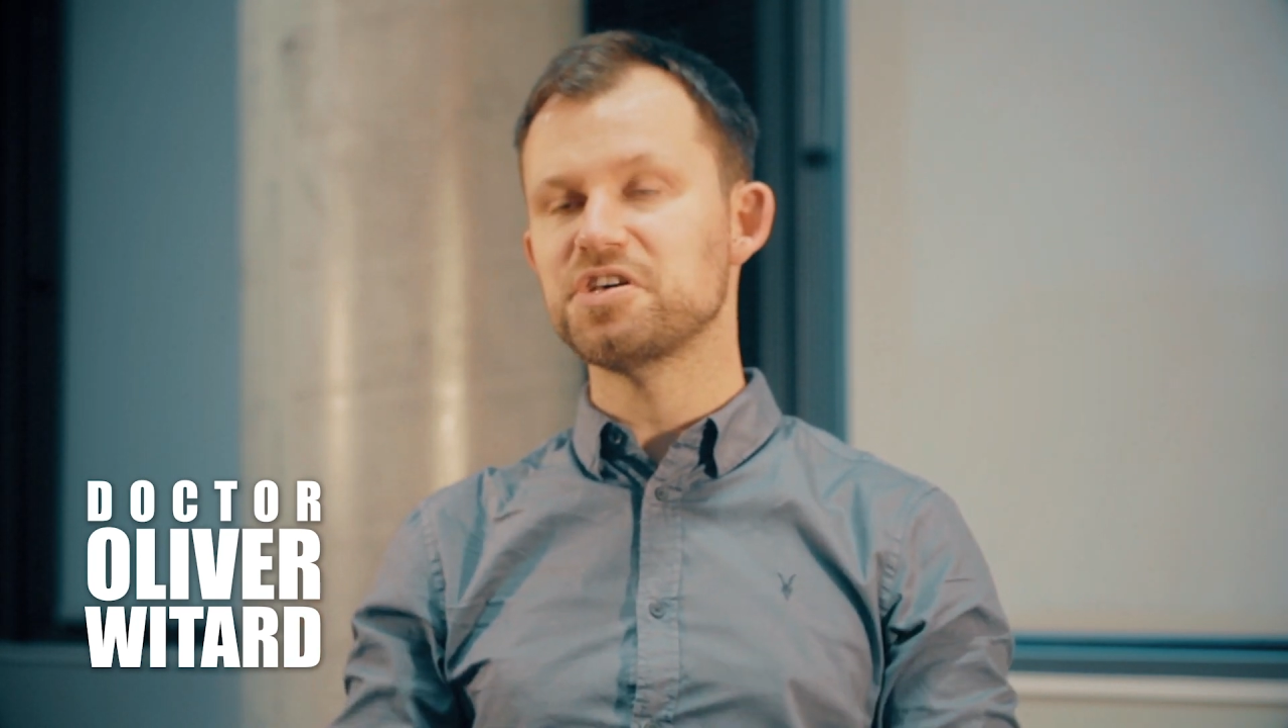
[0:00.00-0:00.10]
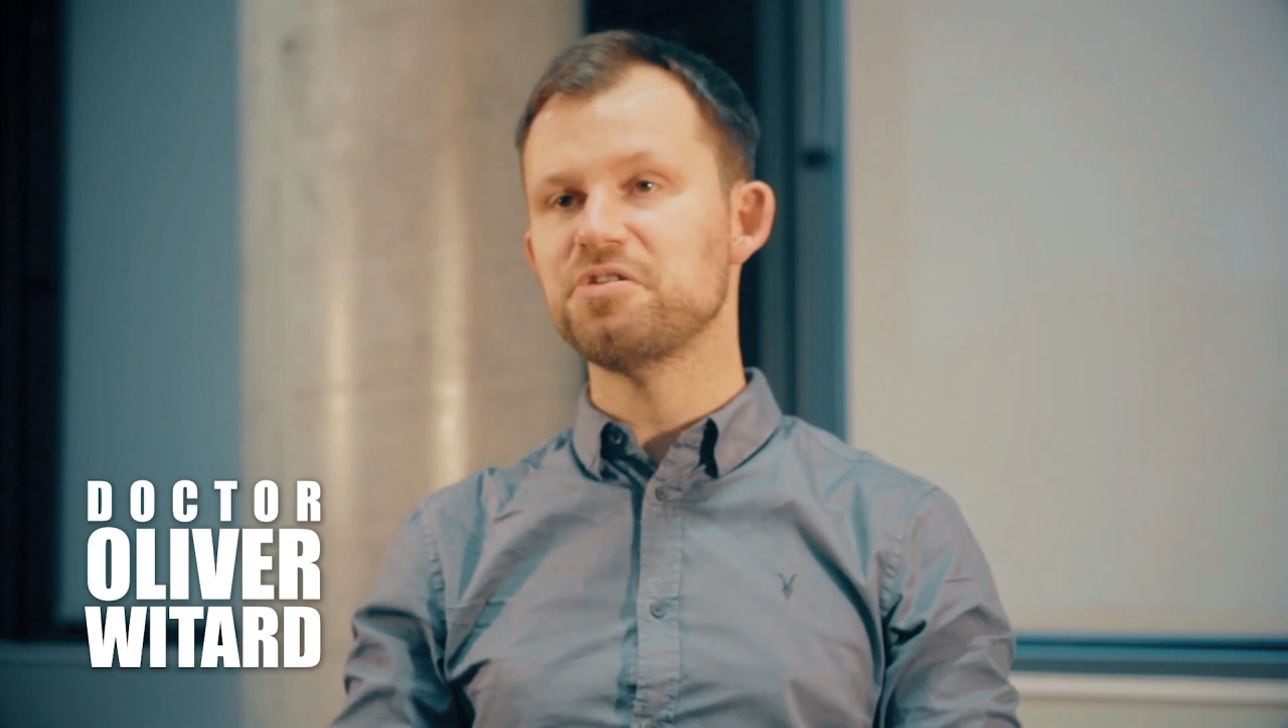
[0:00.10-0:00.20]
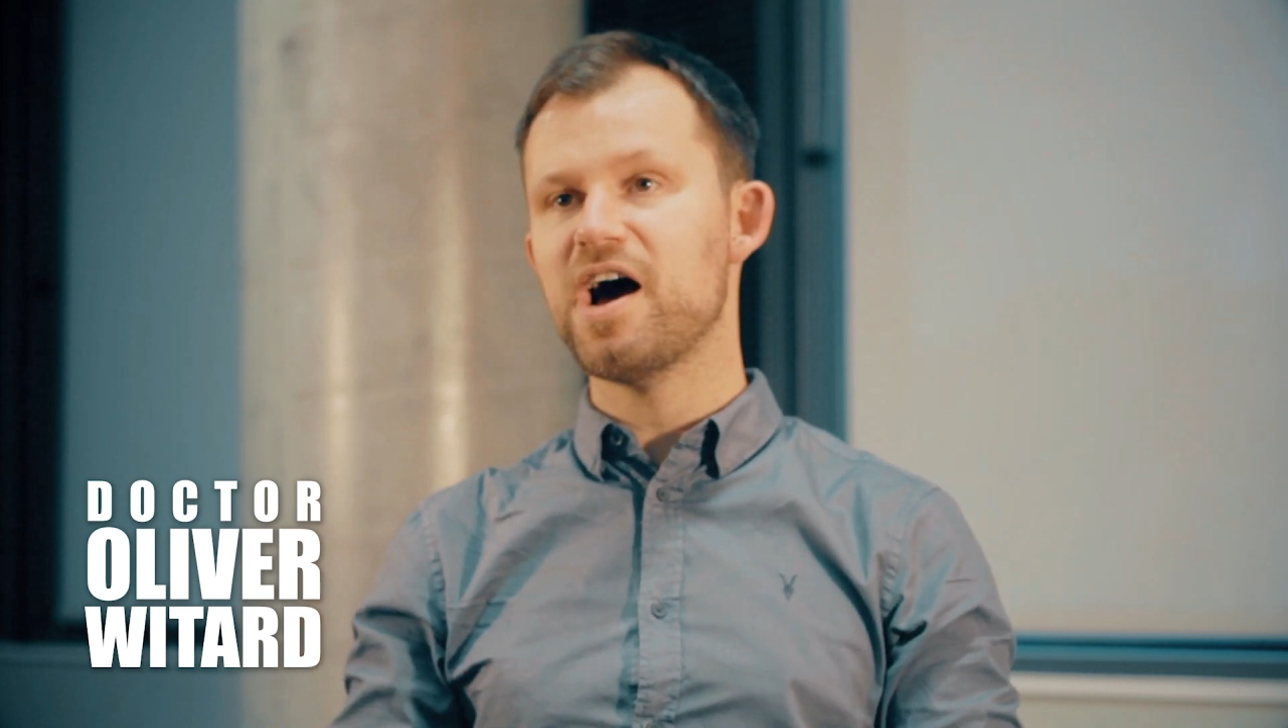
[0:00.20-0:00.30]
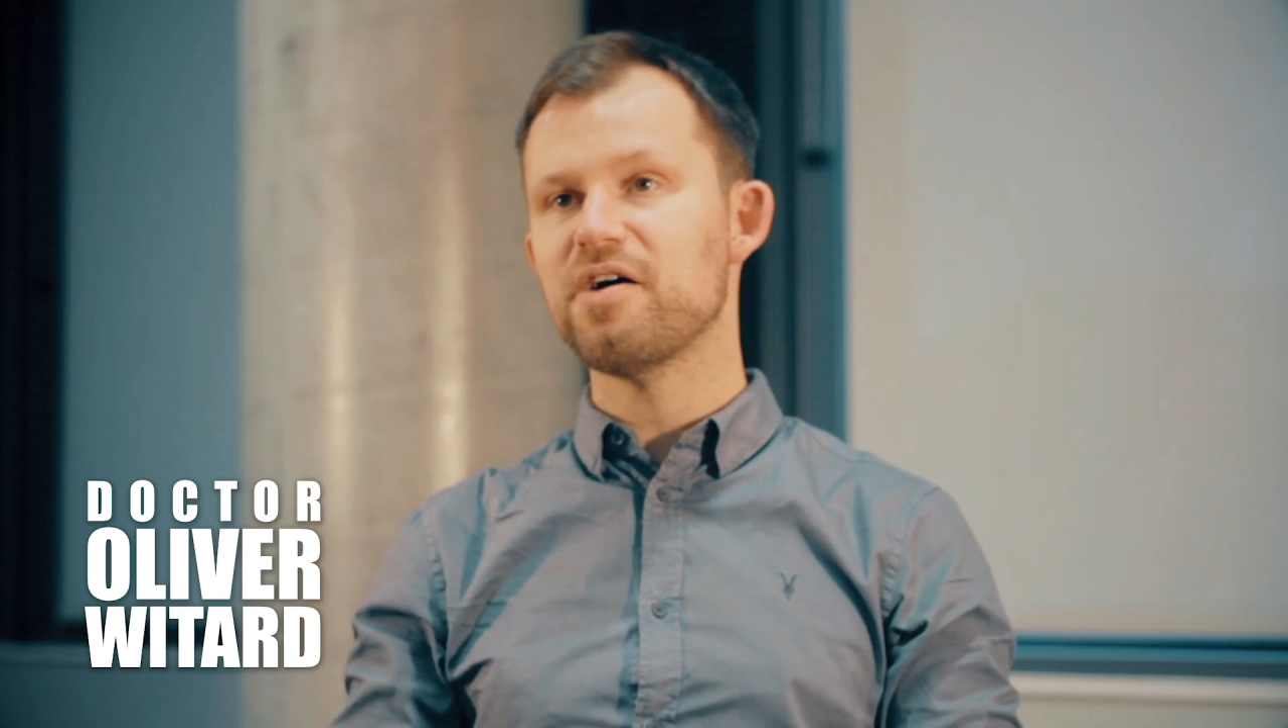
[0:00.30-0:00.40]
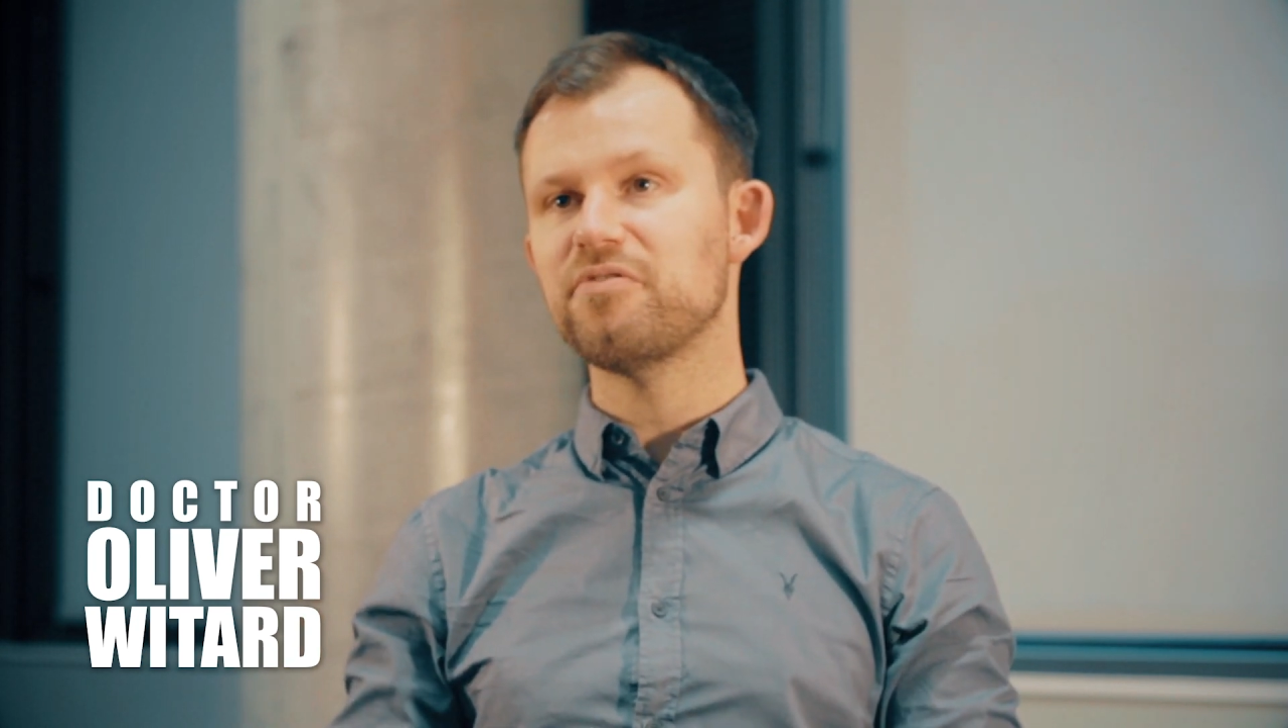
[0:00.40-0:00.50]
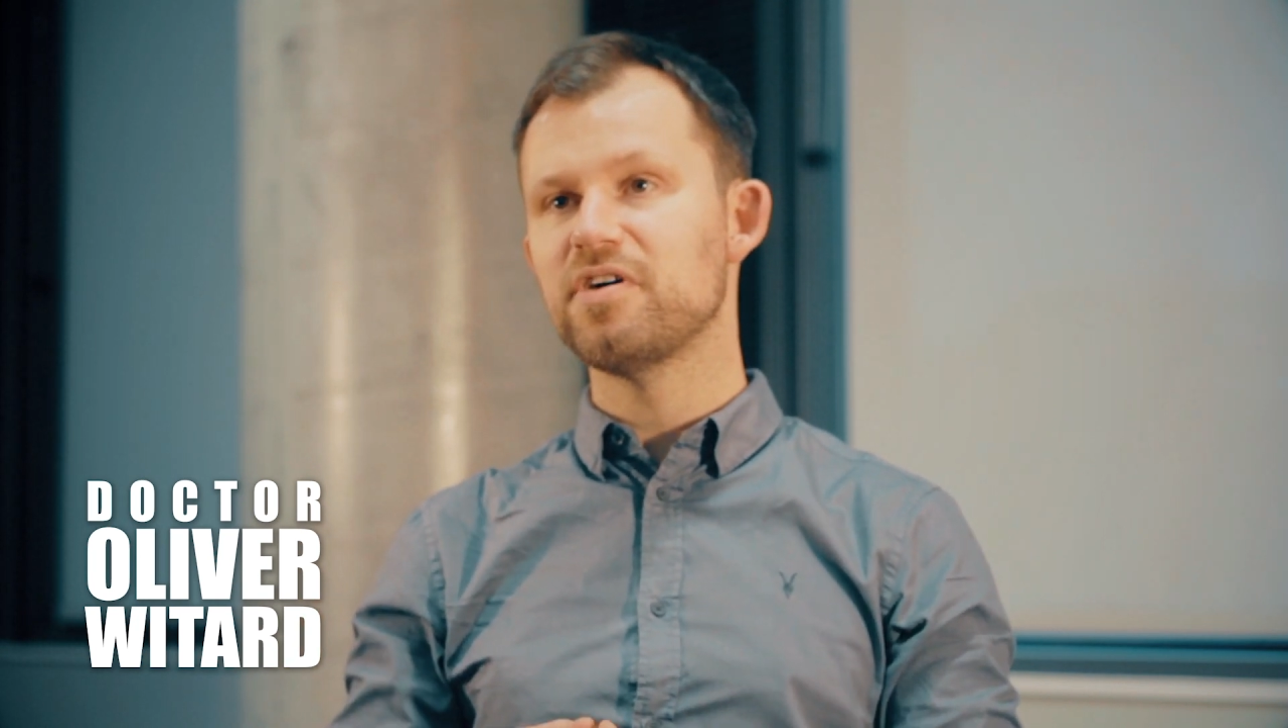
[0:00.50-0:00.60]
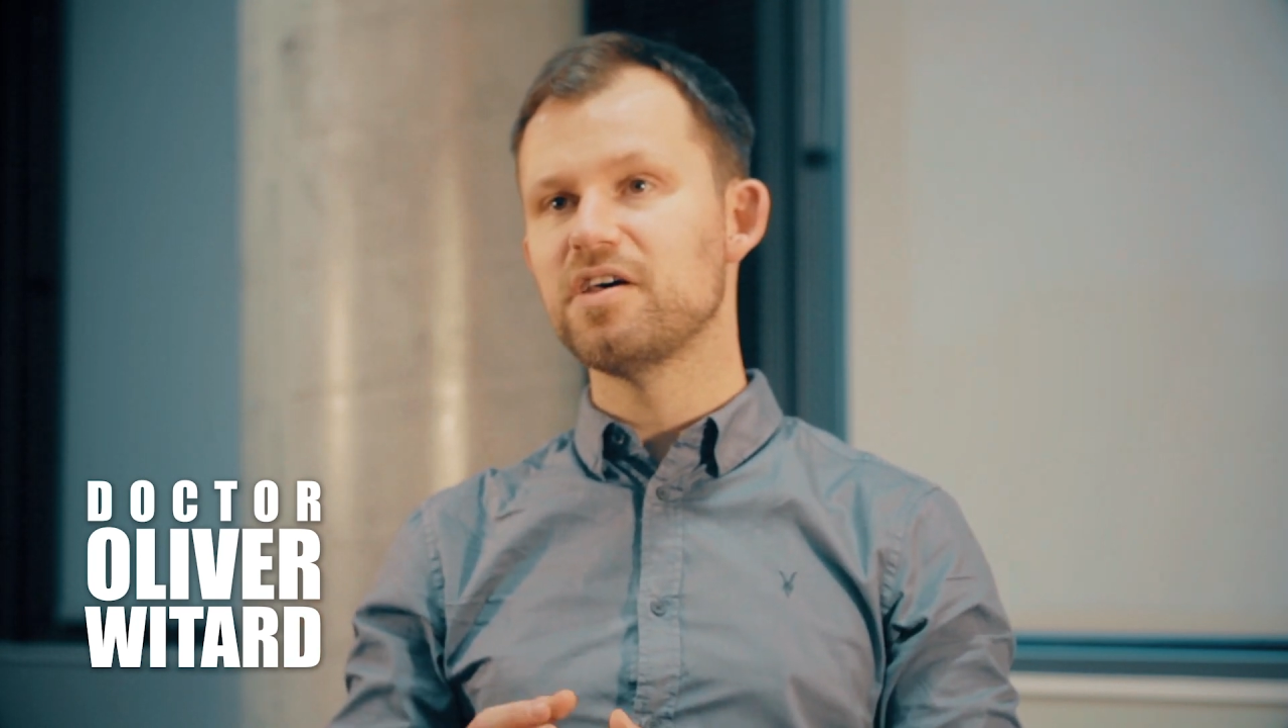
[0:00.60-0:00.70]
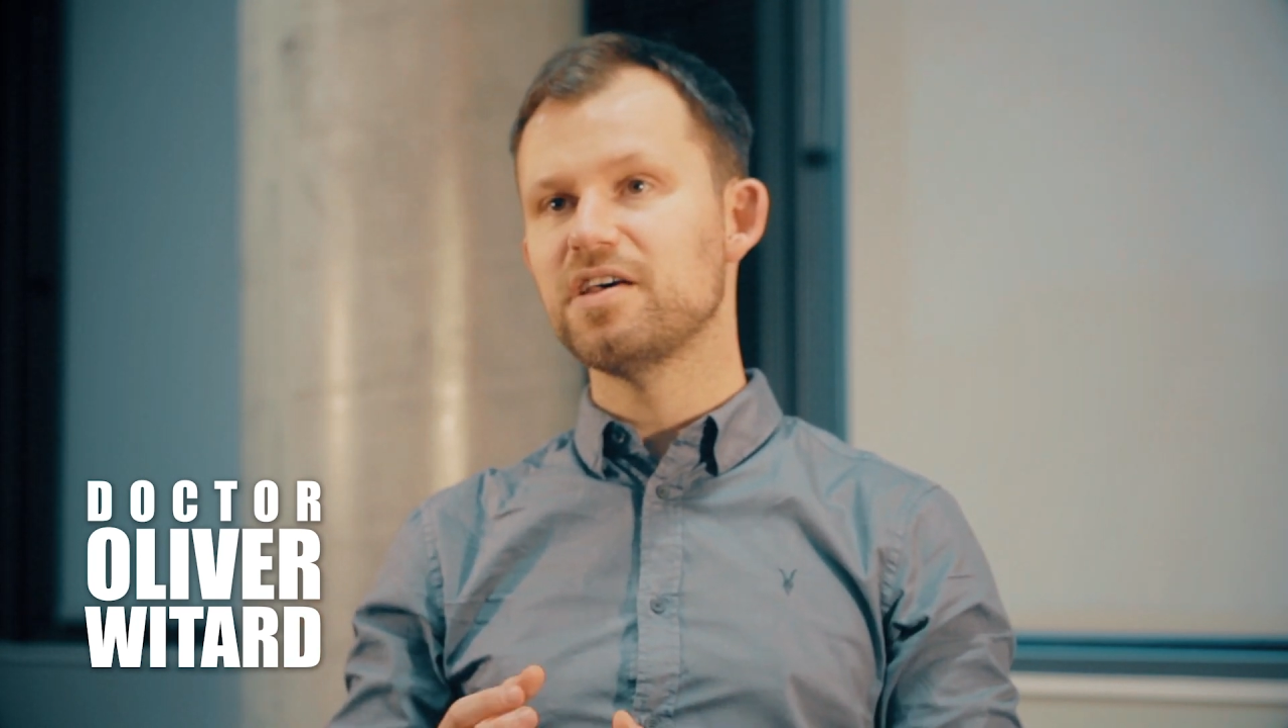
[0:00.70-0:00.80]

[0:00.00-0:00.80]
that you have